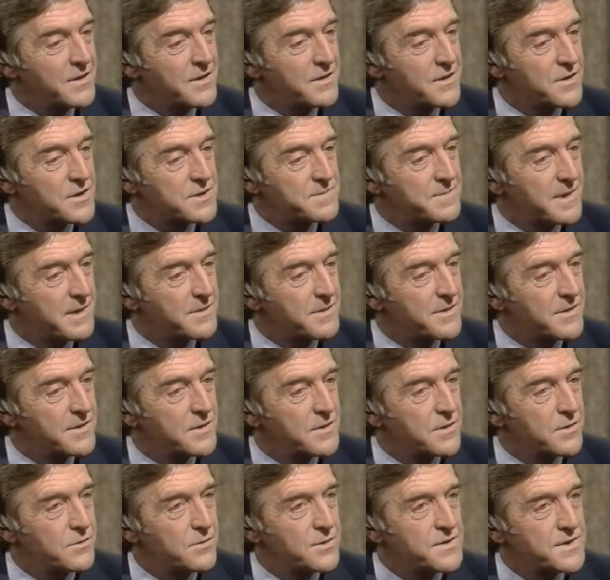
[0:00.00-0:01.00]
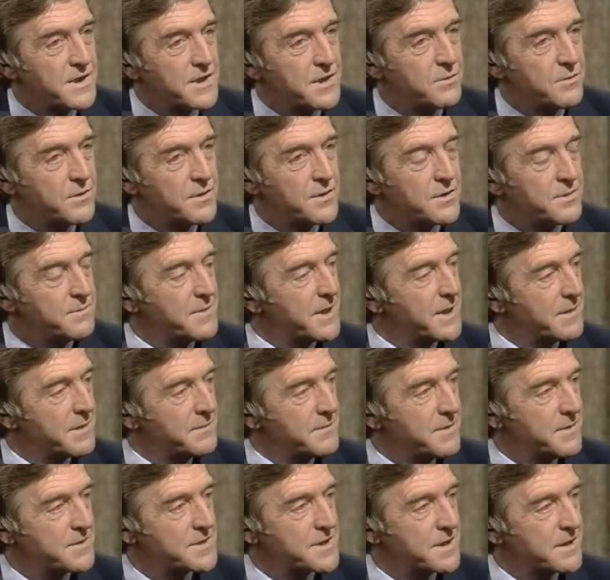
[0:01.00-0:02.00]
in the newspaper that you said you wanted to make
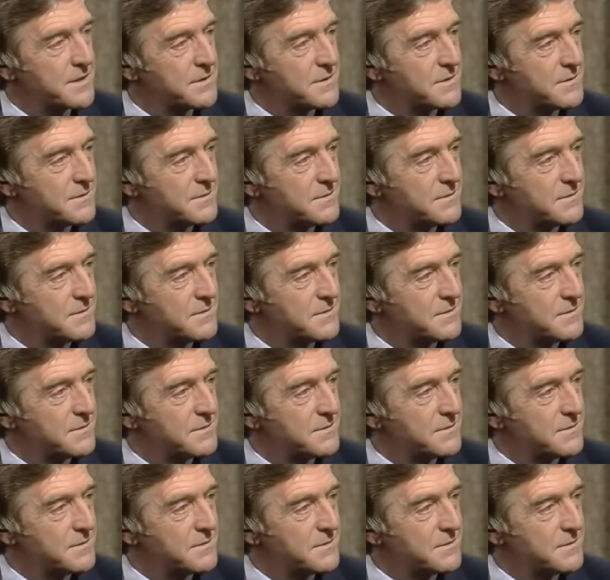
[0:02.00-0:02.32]
a musical.